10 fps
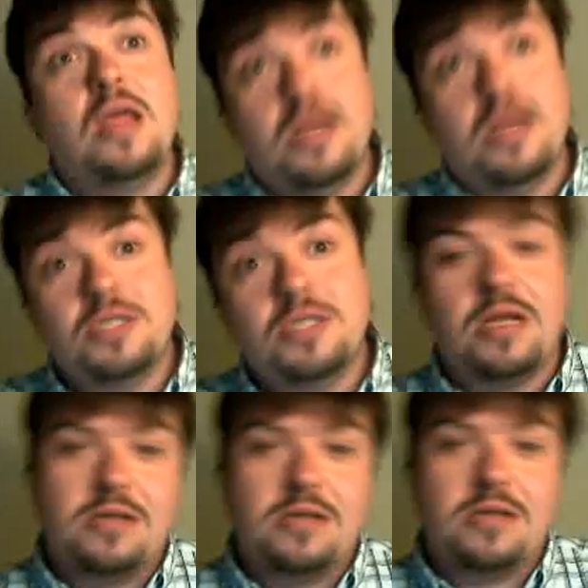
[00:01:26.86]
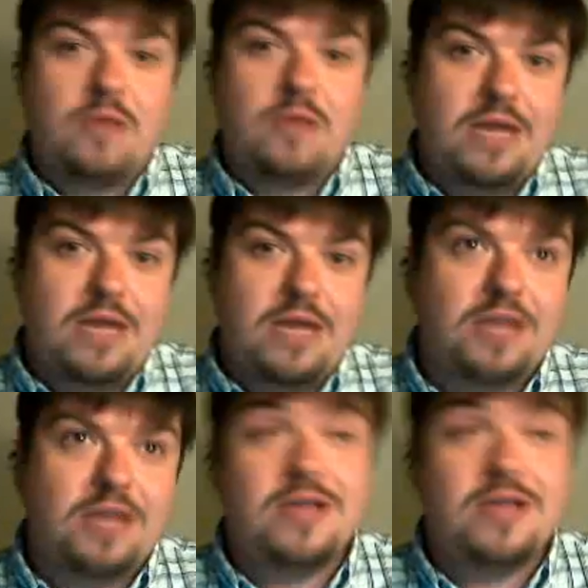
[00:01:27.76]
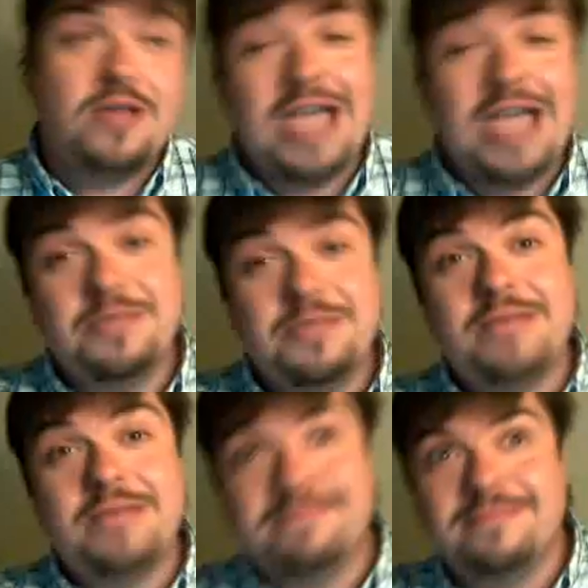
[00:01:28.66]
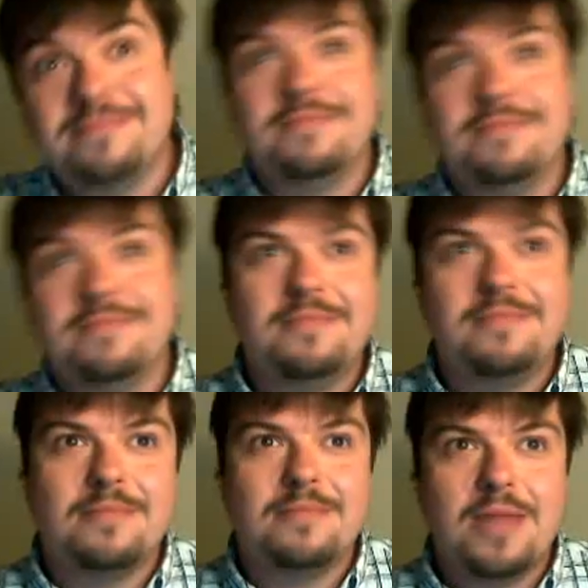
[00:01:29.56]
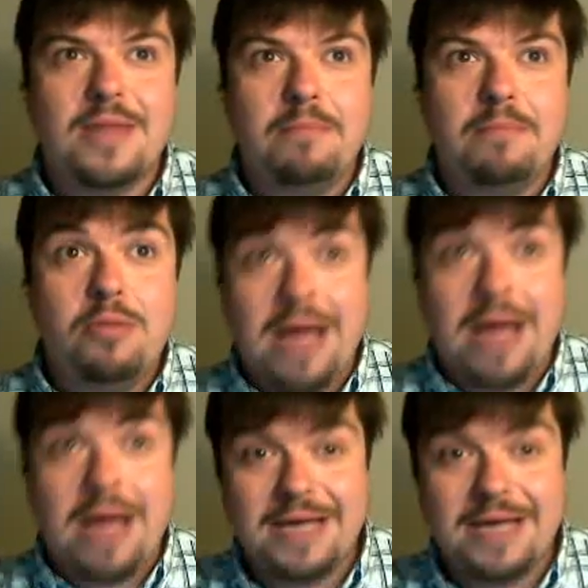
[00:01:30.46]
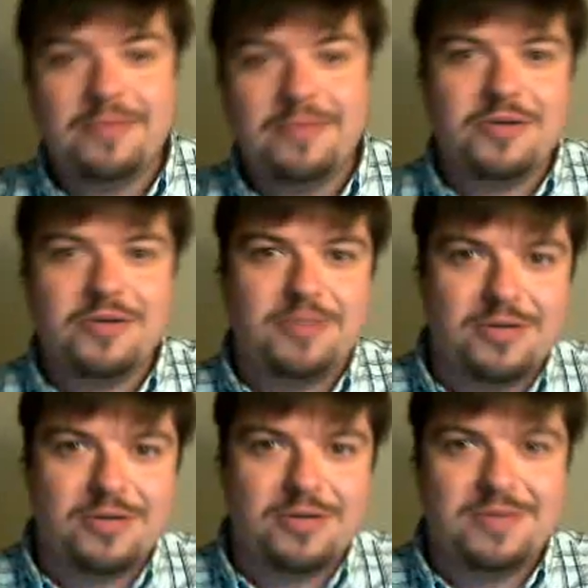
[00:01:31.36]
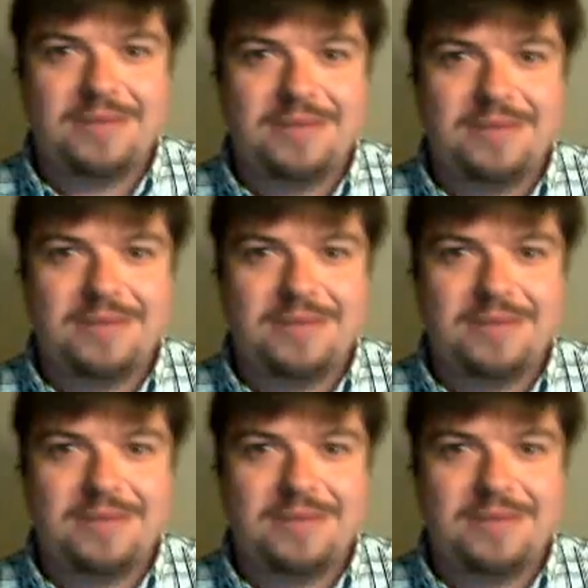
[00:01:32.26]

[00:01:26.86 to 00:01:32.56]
She lost a lot of weight and everything, so they had to be put back where they were supposed to be.